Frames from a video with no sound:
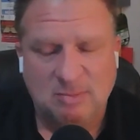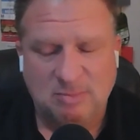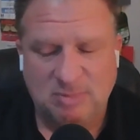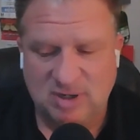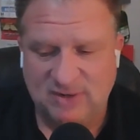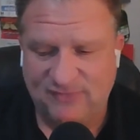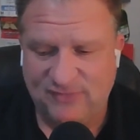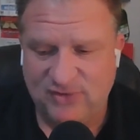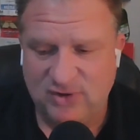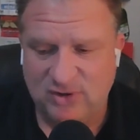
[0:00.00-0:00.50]

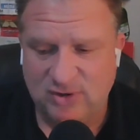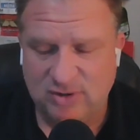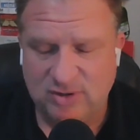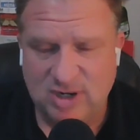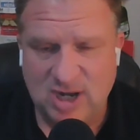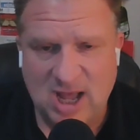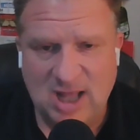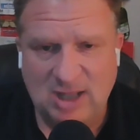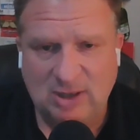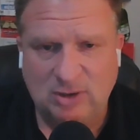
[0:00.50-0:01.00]
But if they're
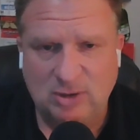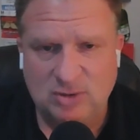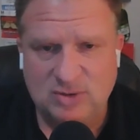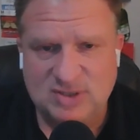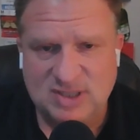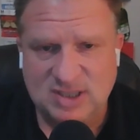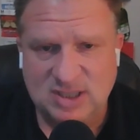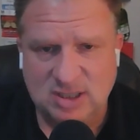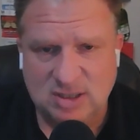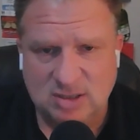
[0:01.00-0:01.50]
not
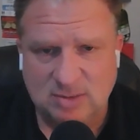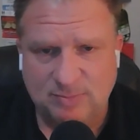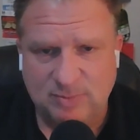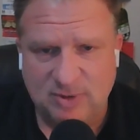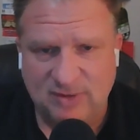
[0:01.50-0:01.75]
losing at the,